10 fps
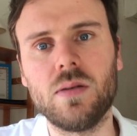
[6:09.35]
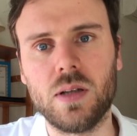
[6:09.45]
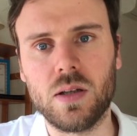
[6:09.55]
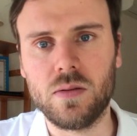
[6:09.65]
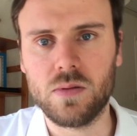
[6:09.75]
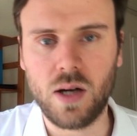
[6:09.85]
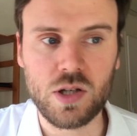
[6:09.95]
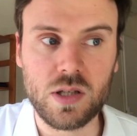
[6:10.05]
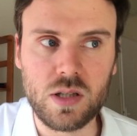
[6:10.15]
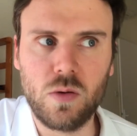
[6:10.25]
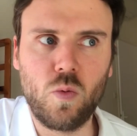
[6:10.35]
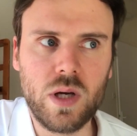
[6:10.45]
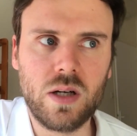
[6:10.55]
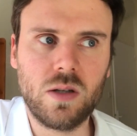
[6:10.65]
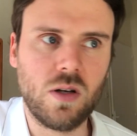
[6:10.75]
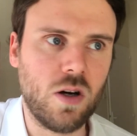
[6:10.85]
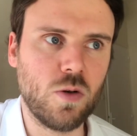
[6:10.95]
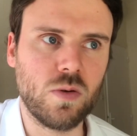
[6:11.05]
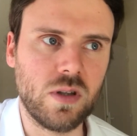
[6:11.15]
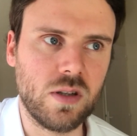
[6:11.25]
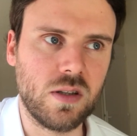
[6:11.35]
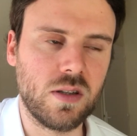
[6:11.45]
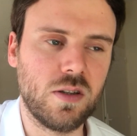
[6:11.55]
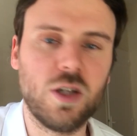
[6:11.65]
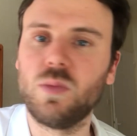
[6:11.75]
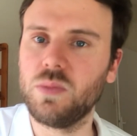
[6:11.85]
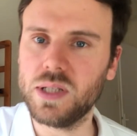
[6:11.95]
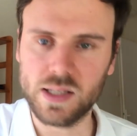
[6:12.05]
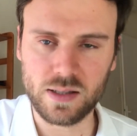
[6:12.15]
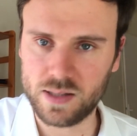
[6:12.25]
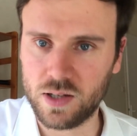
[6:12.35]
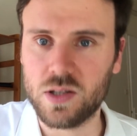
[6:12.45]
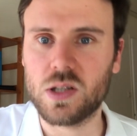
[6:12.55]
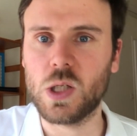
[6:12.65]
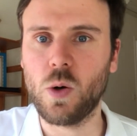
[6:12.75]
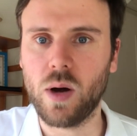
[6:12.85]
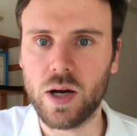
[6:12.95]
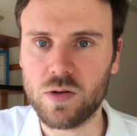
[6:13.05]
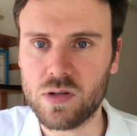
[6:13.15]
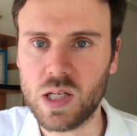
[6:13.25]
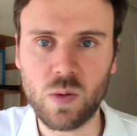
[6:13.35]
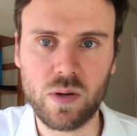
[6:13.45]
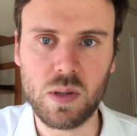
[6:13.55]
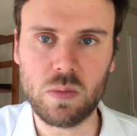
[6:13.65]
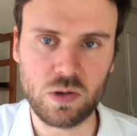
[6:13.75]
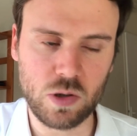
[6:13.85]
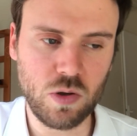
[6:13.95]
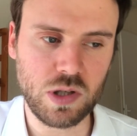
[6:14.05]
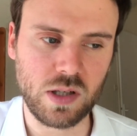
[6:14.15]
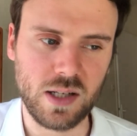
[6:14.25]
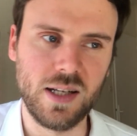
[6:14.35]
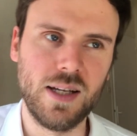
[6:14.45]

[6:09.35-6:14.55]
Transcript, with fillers: You know, not just a weird, awkward human being that doesn't know how to deal with people socially.